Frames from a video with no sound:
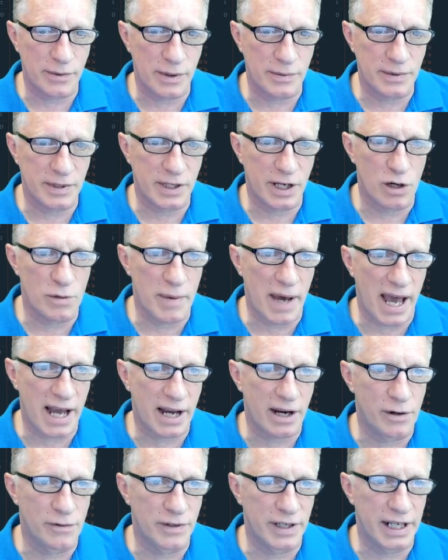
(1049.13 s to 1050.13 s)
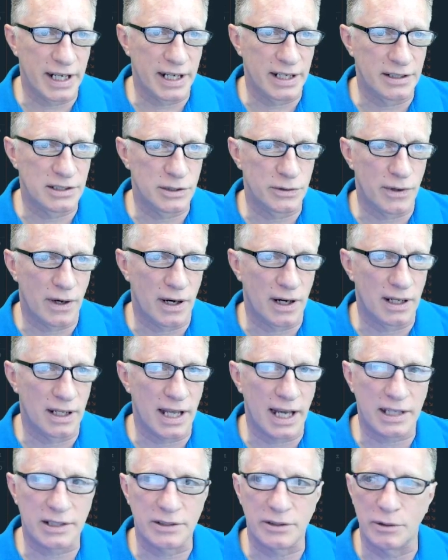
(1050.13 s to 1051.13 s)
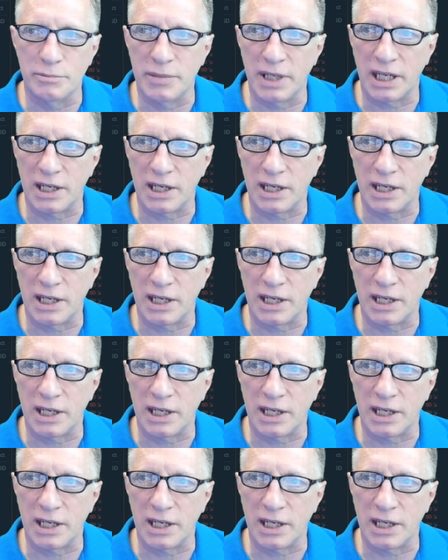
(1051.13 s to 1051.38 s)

we would go back over here to our Electrum